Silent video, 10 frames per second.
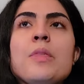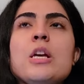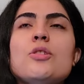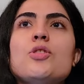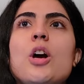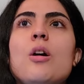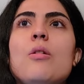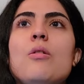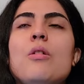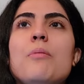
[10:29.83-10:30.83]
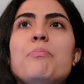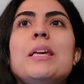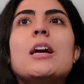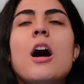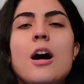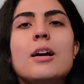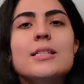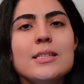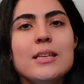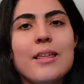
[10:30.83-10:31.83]
So
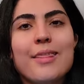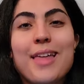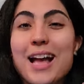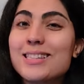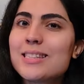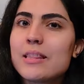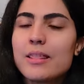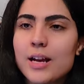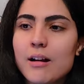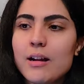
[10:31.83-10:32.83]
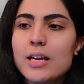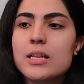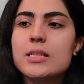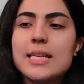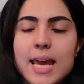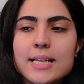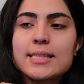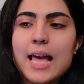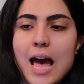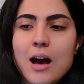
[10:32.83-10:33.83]
because that's there, it takes
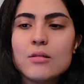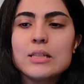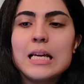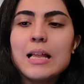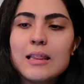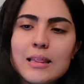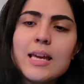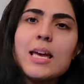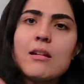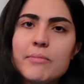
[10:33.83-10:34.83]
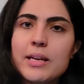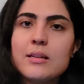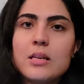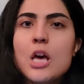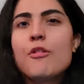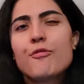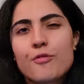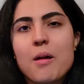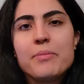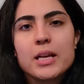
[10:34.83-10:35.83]
out a little bit
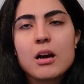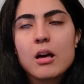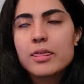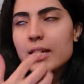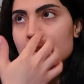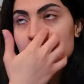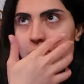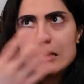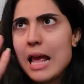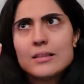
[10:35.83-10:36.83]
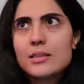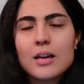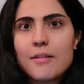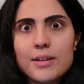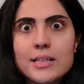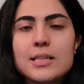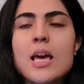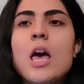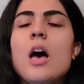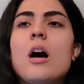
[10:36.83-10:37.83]
from the gothicness of it,
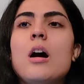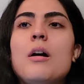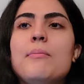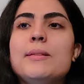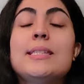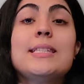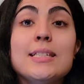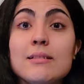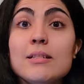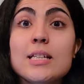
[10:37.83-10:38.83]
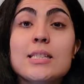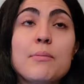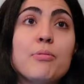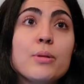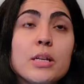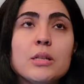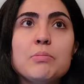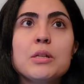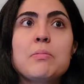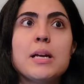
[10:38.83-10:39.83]
but it's still, it's a pretty good
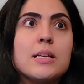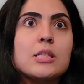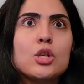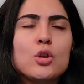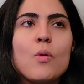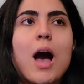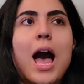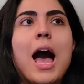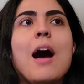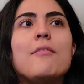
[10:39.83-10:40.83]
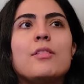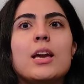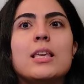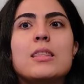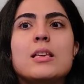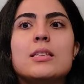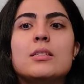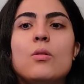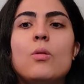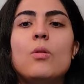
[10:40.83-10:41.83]
book because you have like this
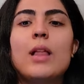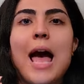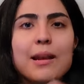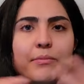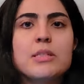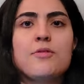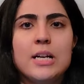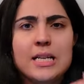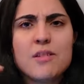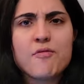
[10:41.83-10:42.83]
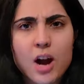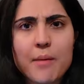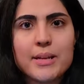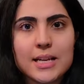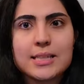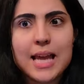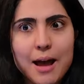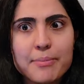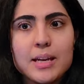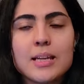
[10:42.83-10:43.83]
whole atmosphere and environment that's
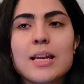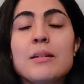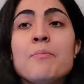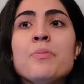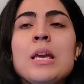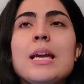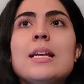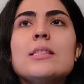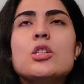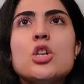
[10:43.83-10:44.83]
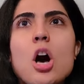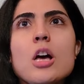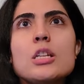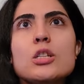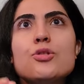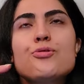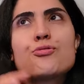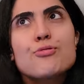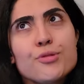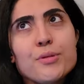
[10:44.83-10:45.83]
happening, that it is not
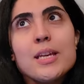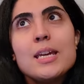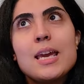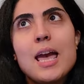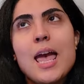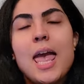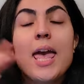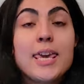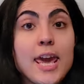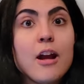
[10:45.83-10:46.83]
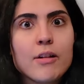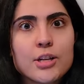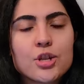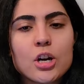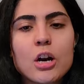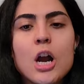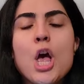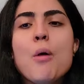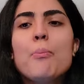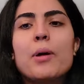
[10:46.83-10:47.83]
truly a character
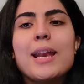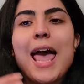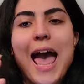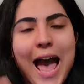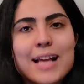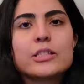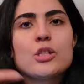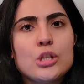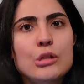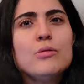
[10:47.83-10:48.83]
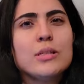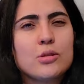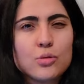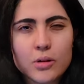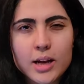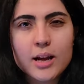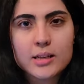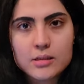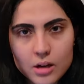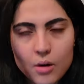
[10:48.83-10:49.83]
but adds to the story on
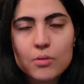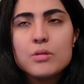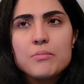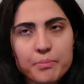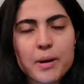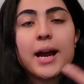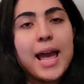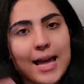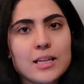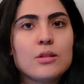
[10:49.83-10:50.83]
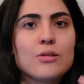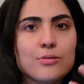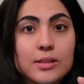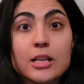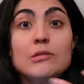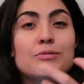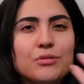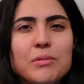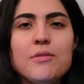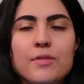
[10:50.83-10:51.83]
its own by adding those like
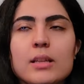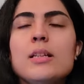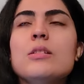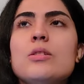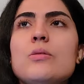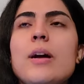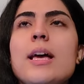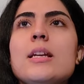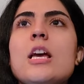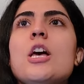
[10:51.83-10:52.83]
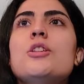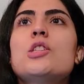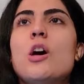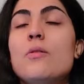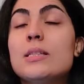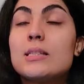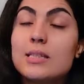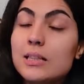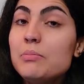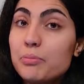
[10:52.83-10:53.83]
gloomy feelings to it. So it's
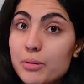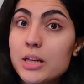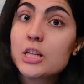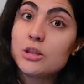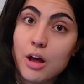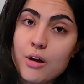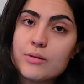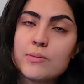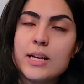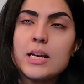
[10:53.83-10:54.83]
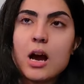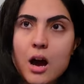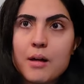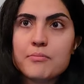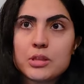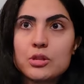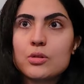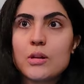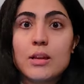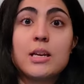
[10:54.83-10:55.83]
still pretty close when it comes
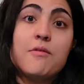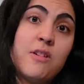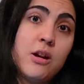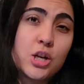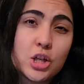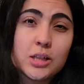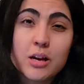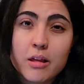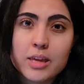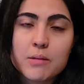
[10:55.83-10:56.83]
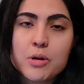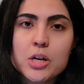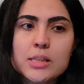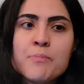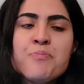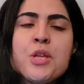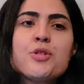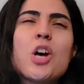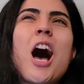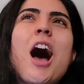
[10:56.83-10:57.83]
to like a very good gothic books.
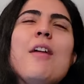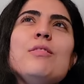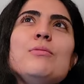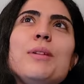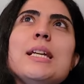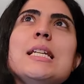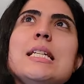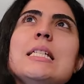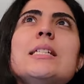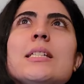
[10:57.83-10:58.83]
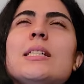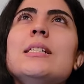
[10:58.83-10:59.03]
So I will rate it